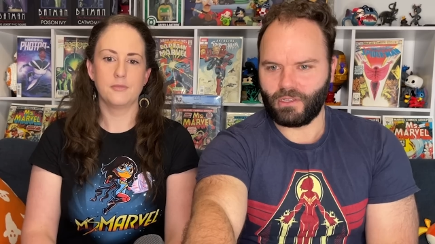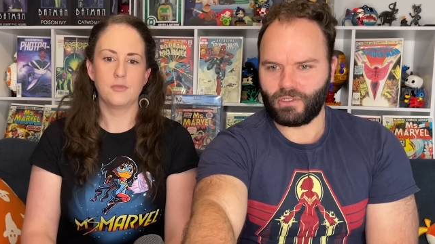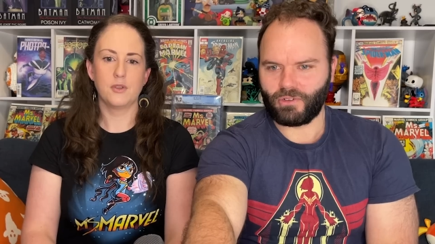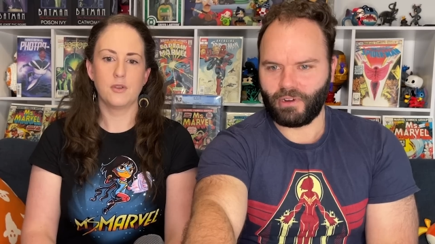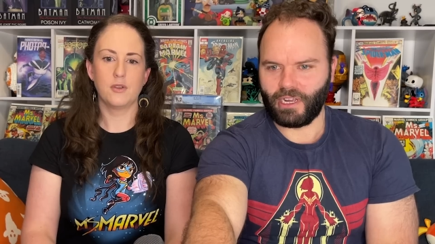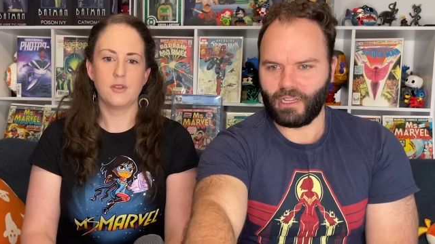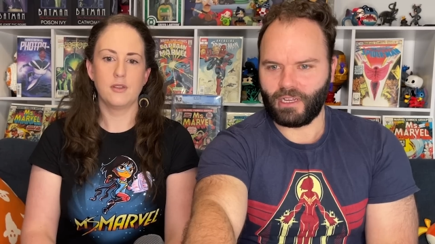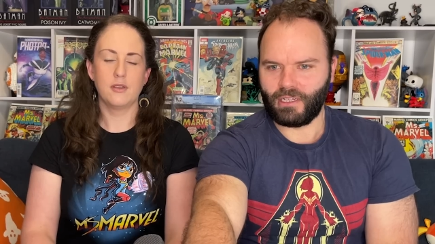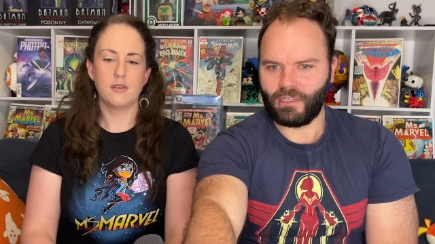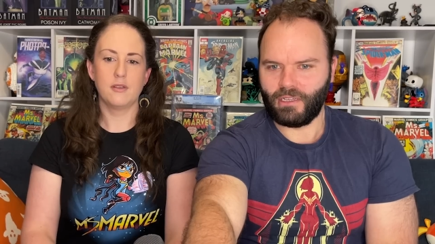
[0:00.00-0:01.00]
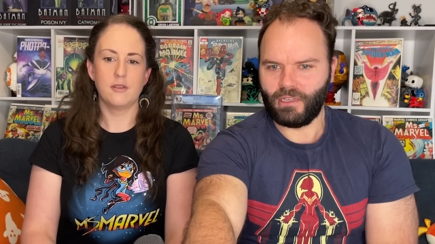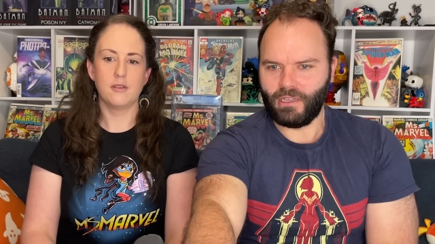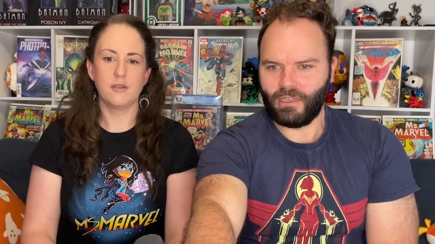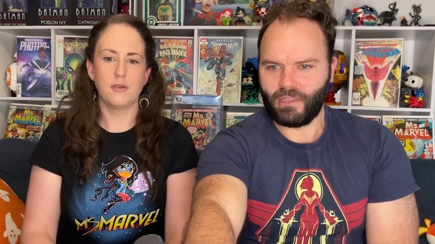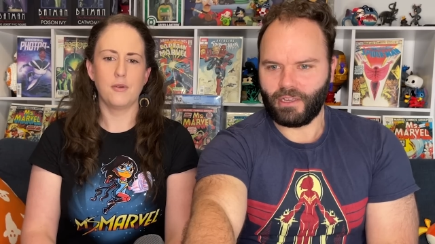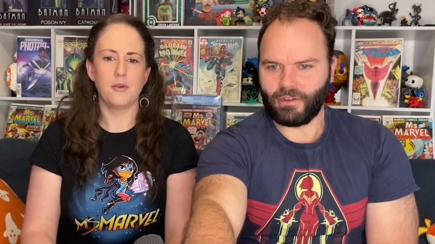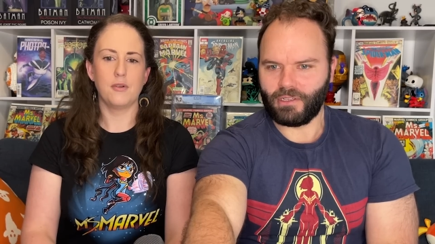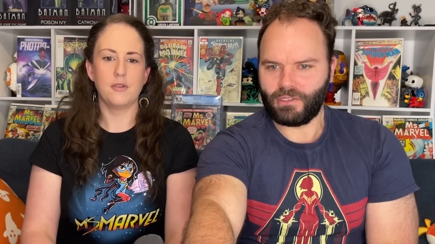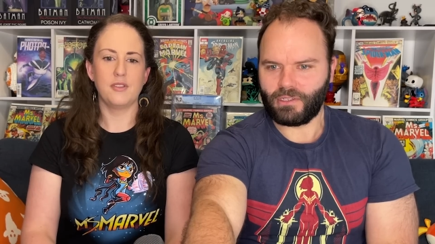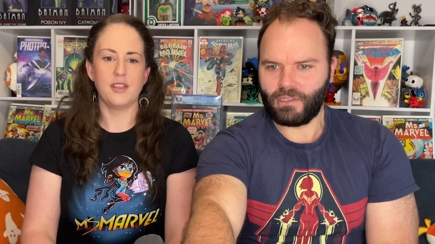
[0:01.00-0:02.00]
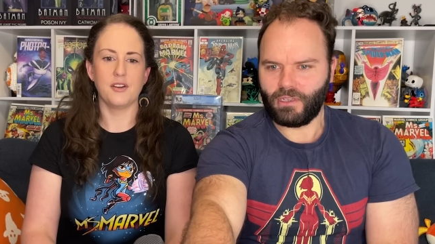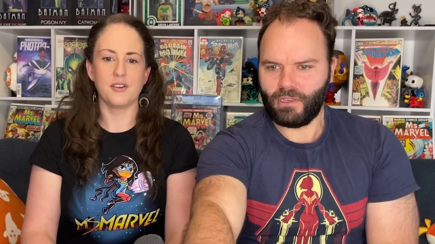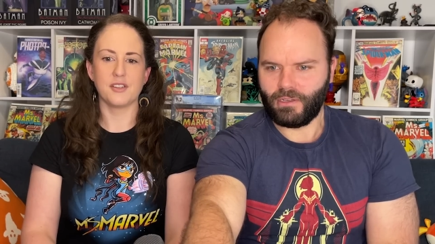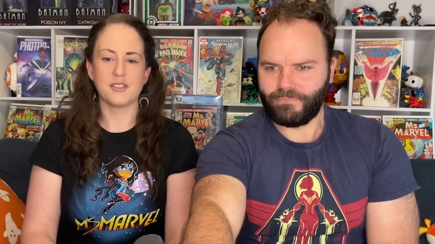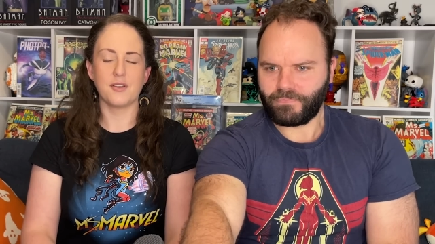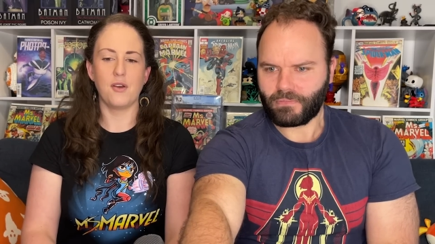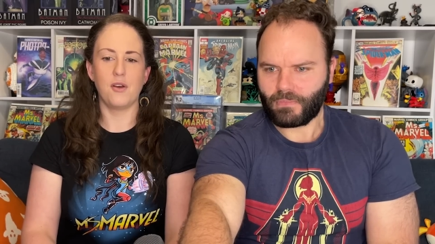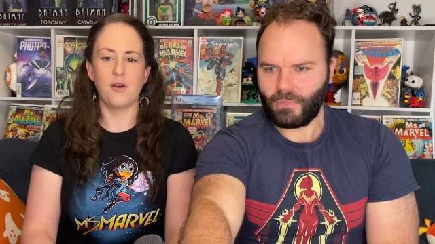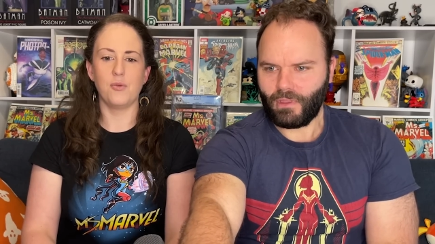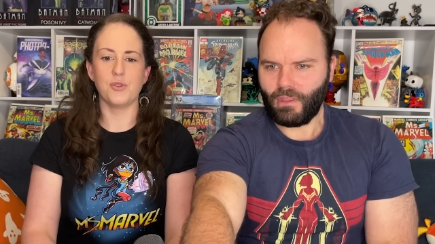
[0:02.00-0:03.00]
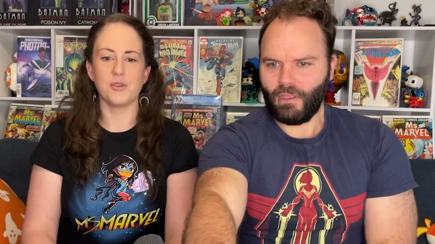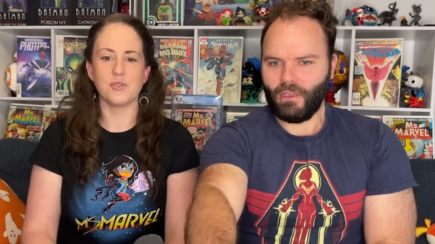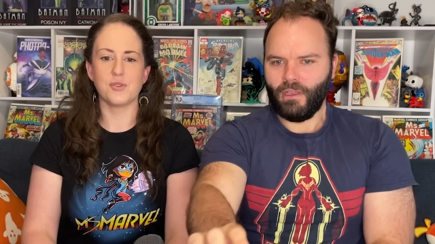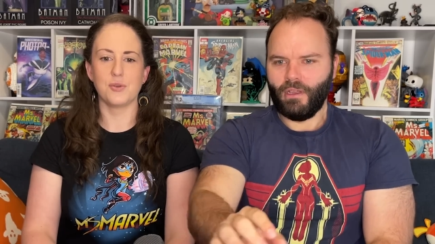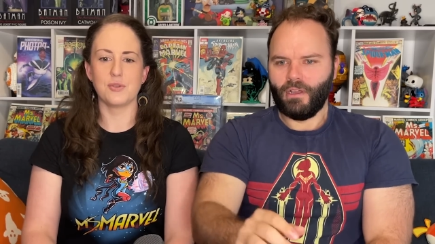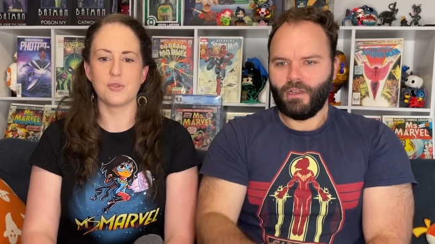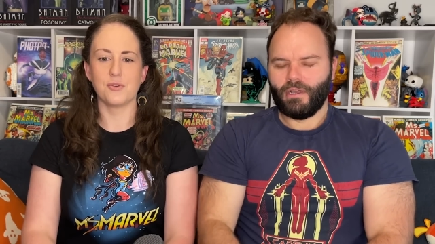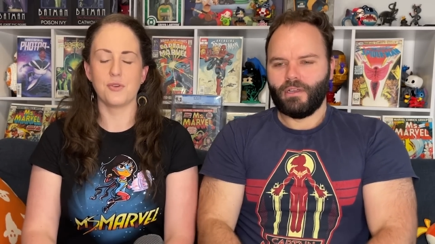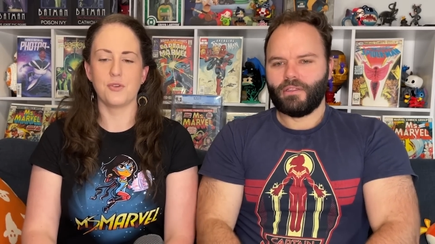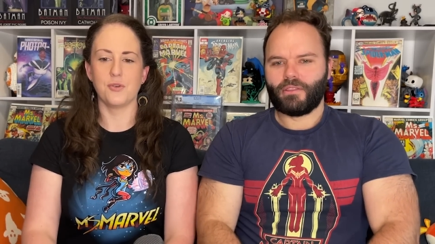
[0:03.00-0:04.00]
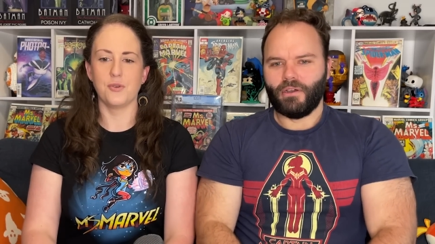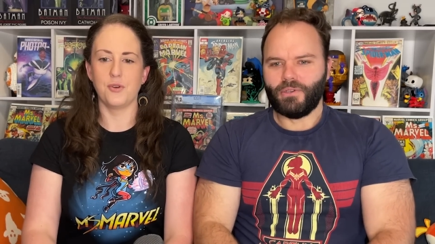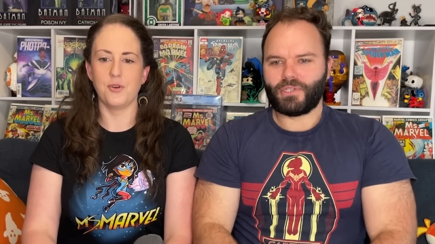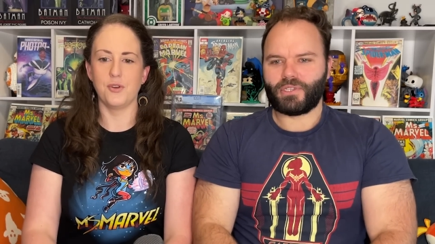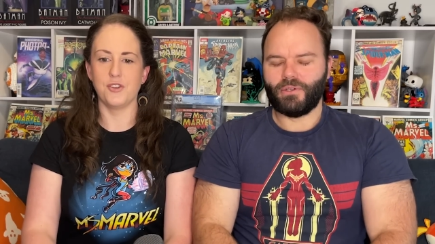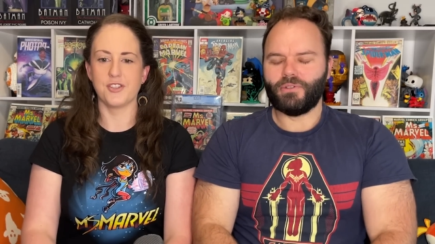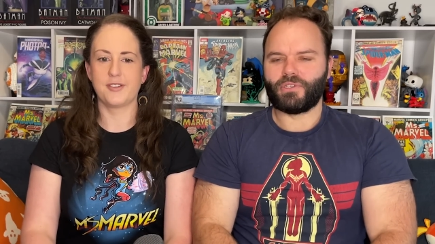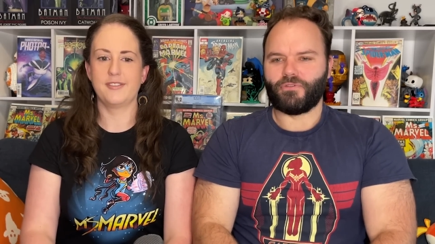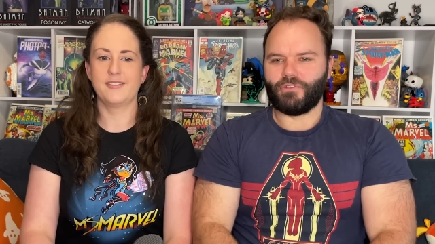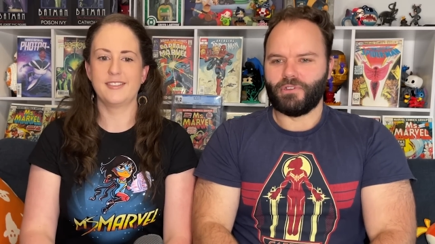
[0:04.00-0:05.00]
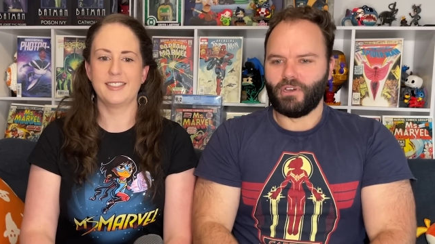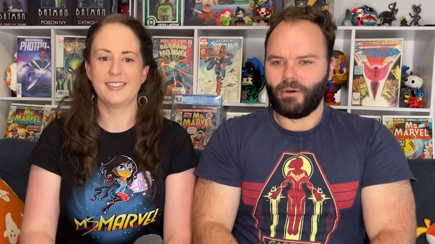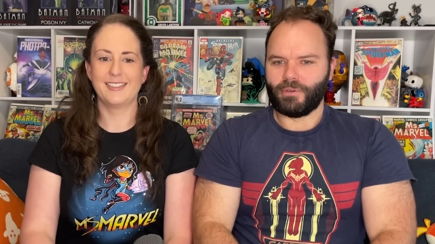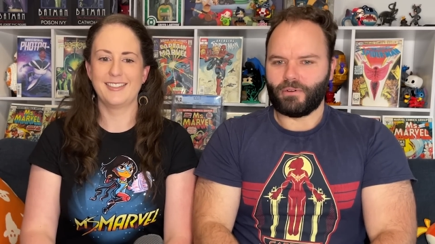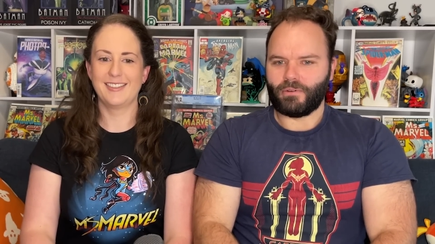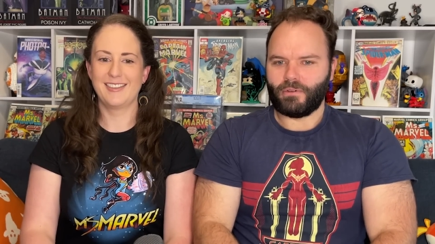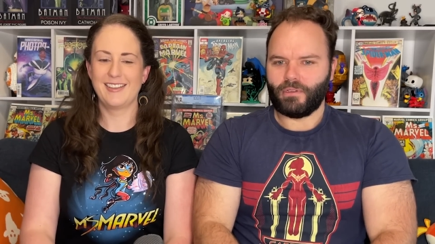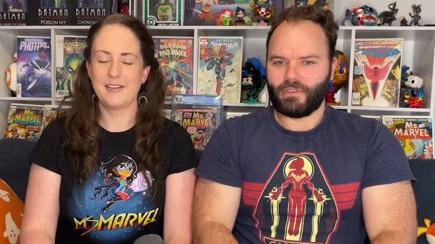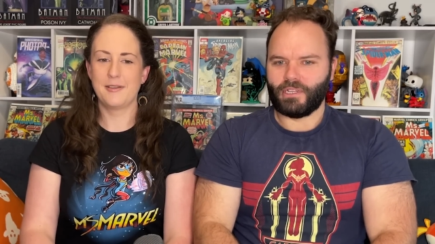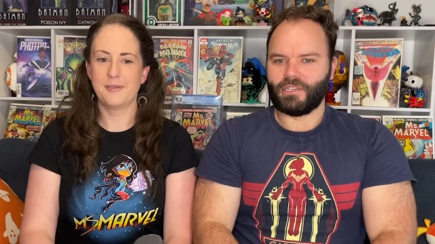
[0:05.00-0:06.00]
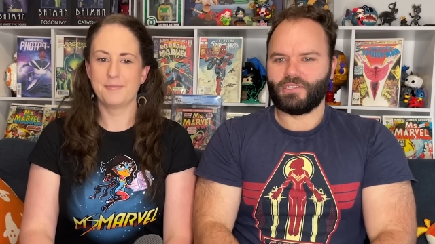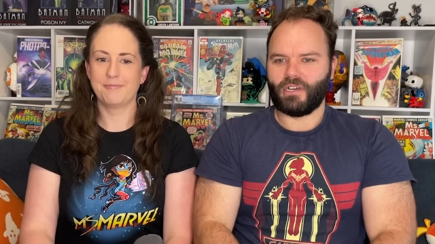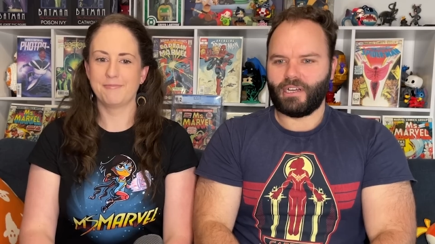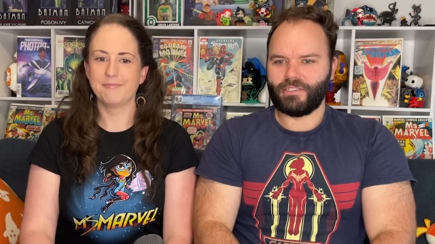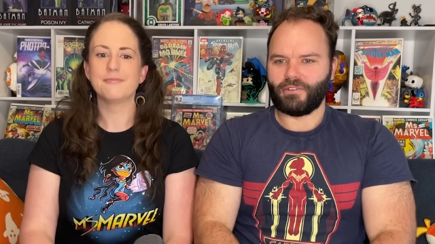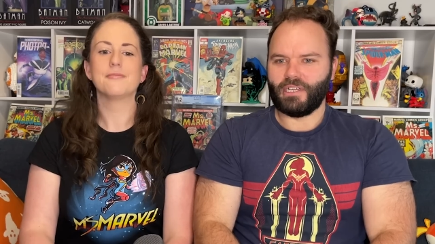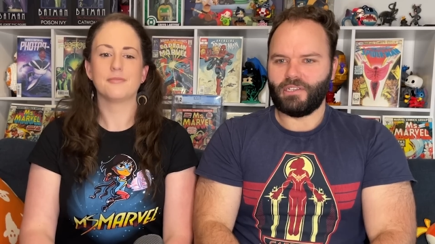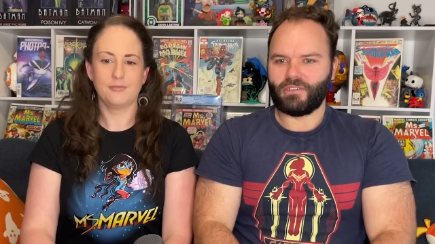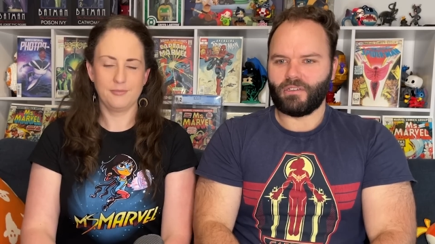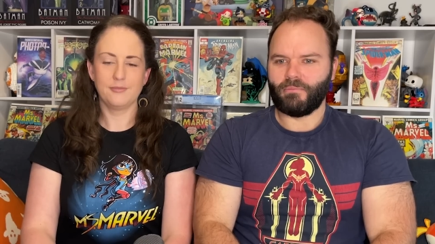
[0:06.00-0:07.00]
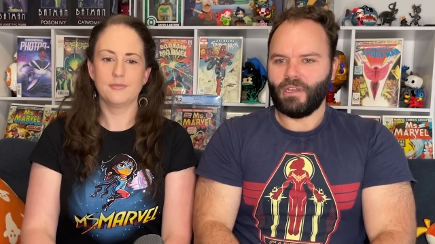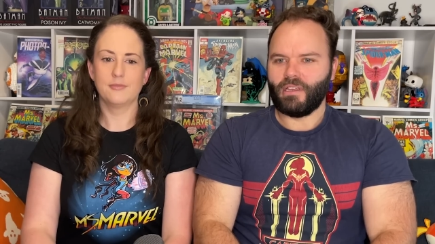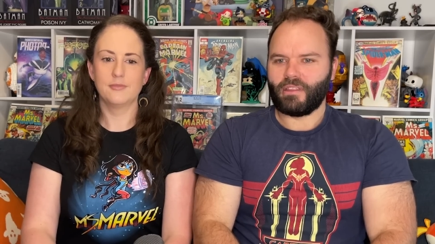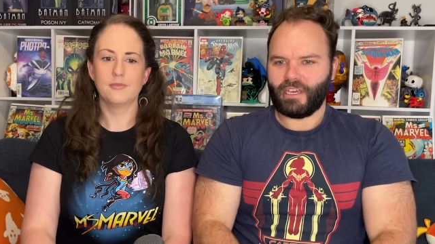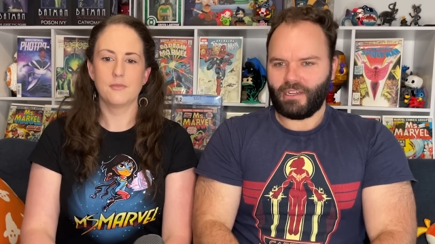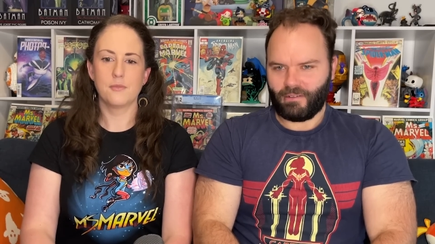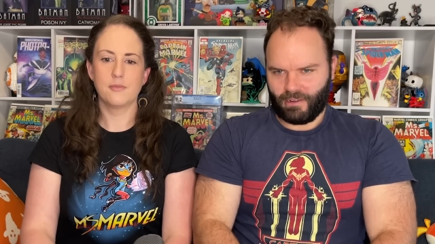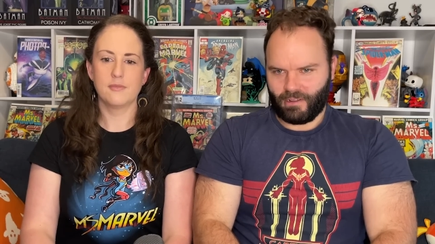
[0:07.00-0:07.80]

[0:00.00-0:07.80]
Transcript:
Speaker 1: trailer. There it is.
Speaker 2: There it is. Oh, those suits look good. Those suits are
Speaker 1: phenomenal. The designs on each of them. That